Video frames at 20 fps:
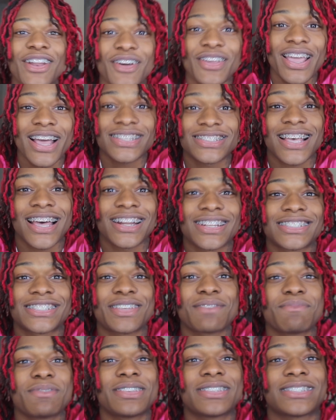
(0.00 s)
know y'all tired of
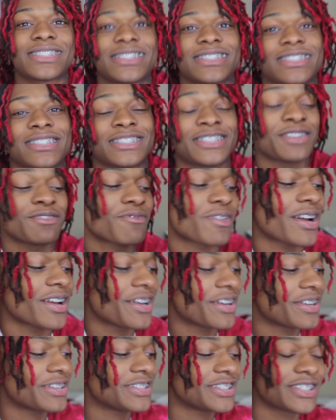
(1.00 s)
seeing me sitting right
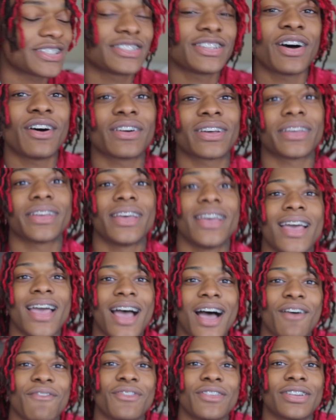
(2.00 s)
here just talking.
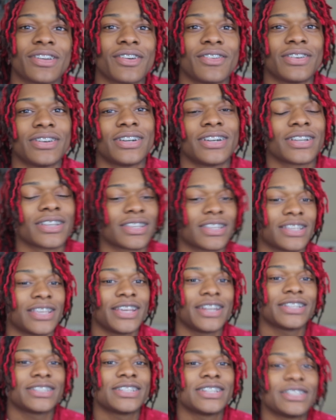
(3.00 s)
I'm finna go uh,
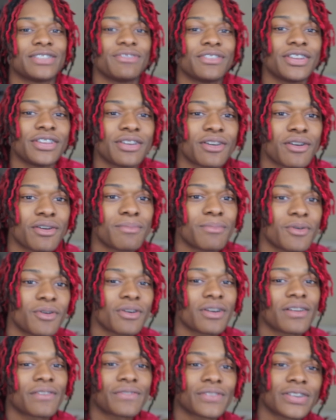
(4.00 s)
get into this video
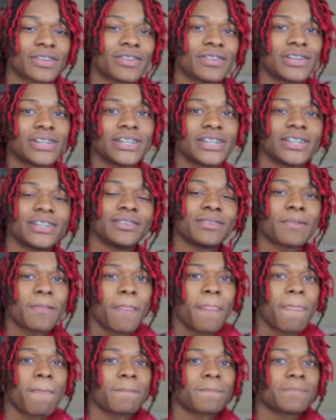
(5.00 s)
more. I'm finna go uh,
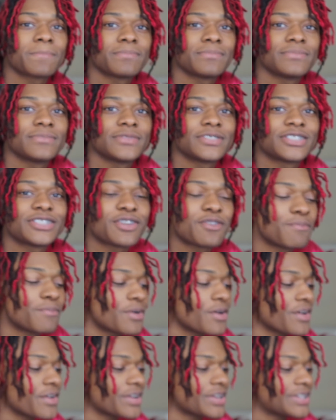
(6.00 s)
show
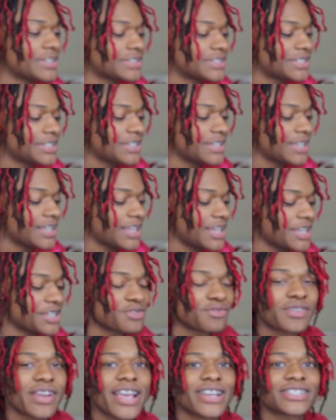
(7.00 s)
Mario and see and get
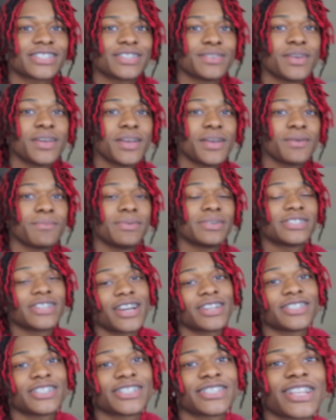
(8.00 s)
his reaction. But
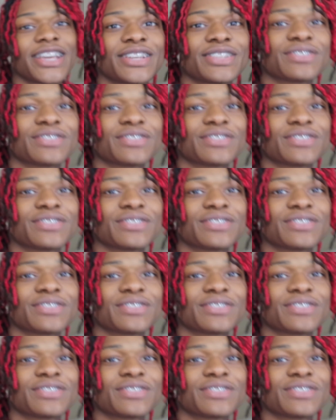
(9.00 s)
y'all just stay